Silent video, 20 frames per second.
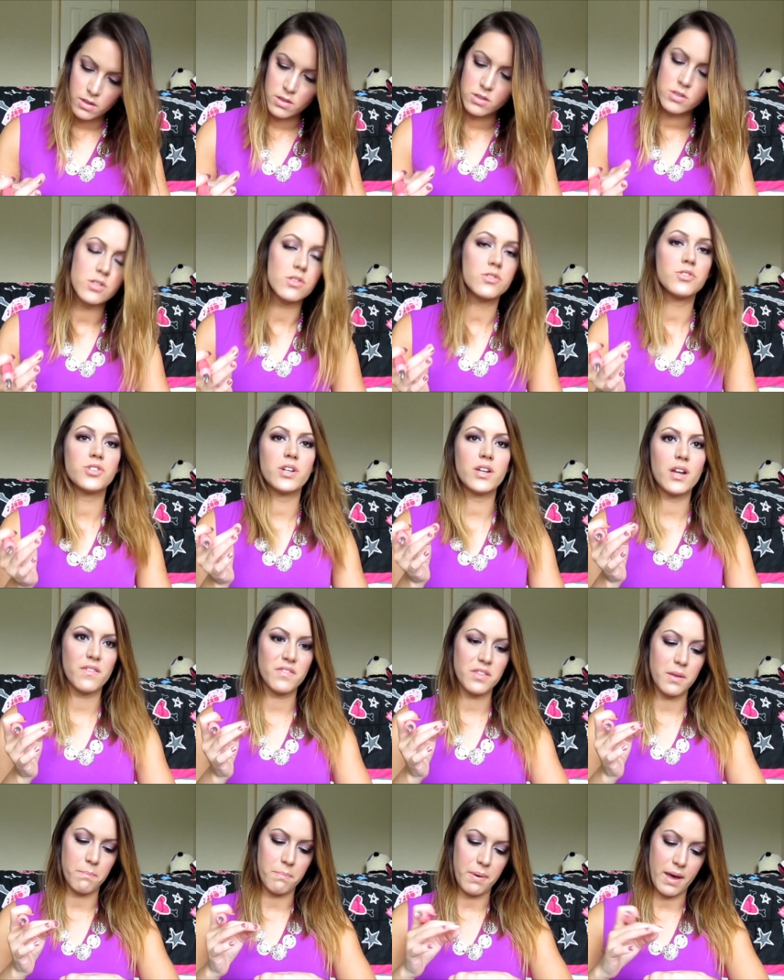So straight
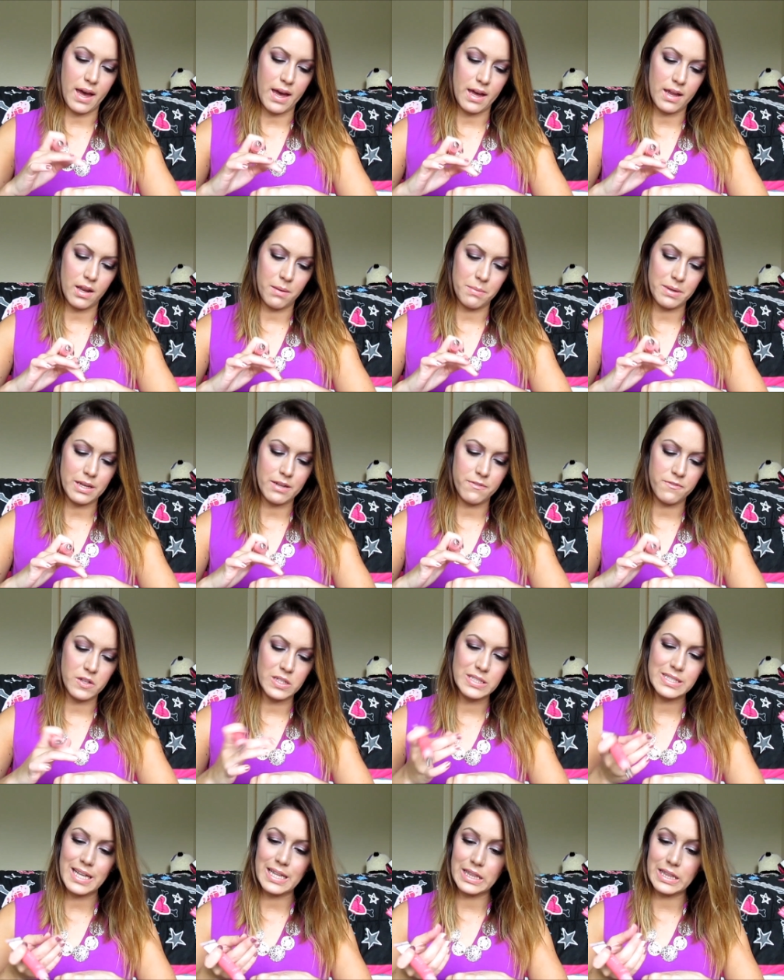off the bat, I mean, it
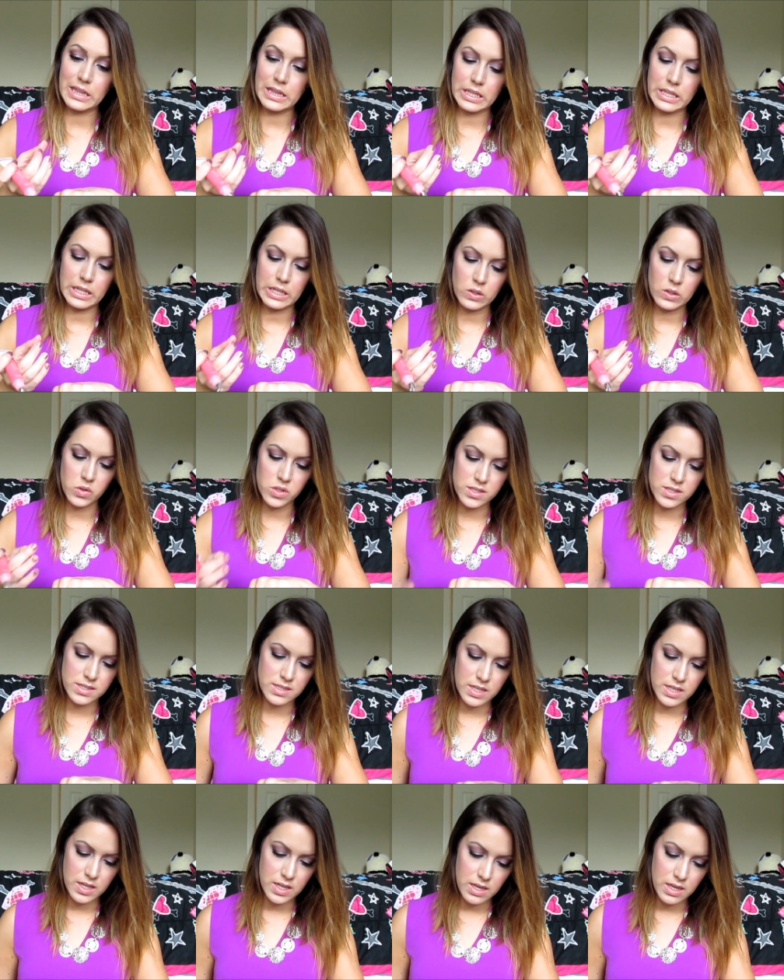feels a little
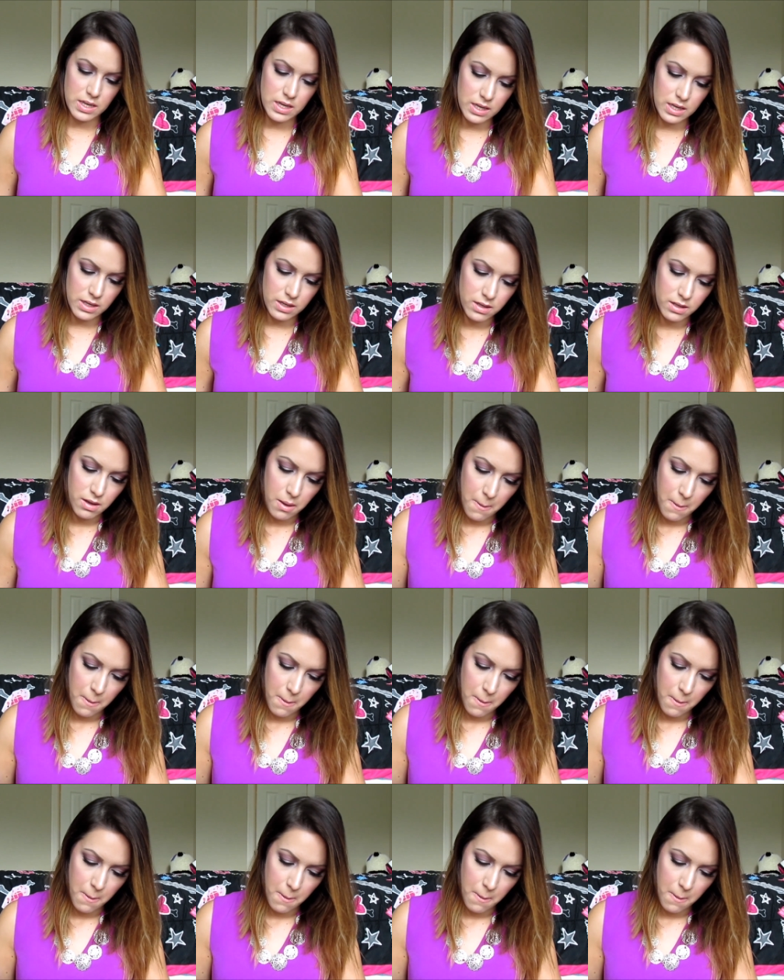sticky,